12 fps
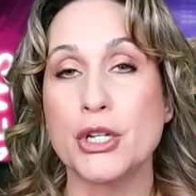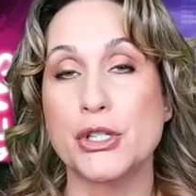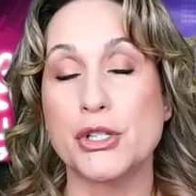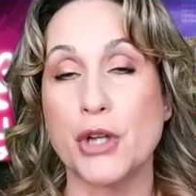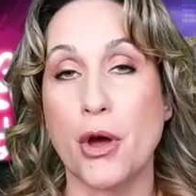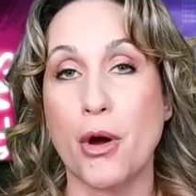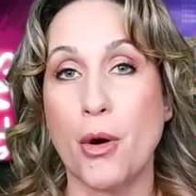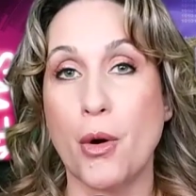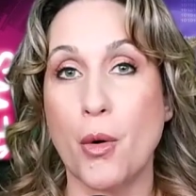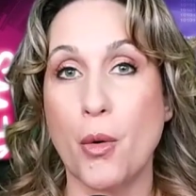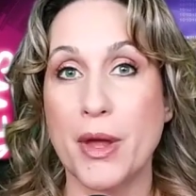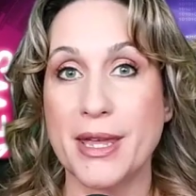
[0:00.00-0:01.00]

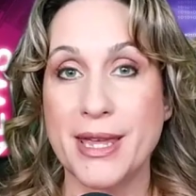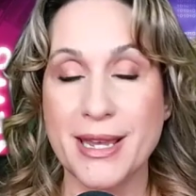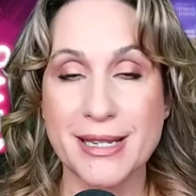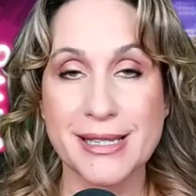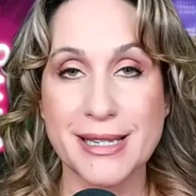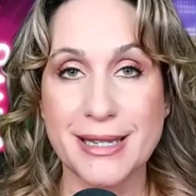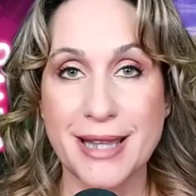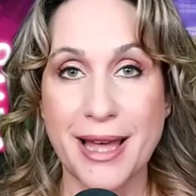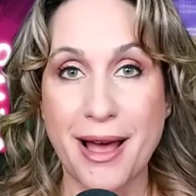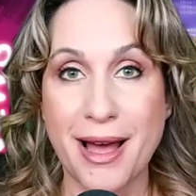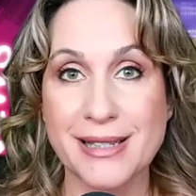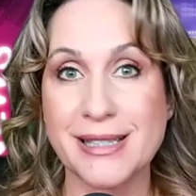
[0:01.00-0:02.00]
So he's in the
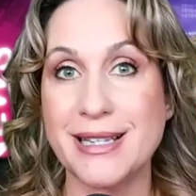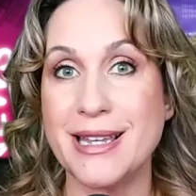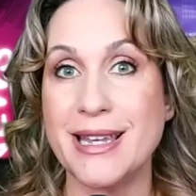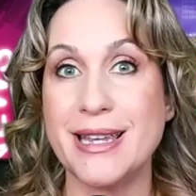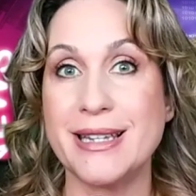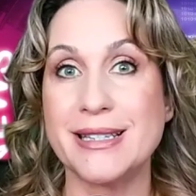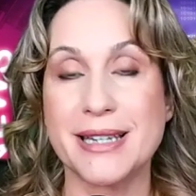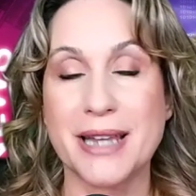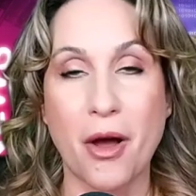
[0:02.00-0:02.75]
hot seat.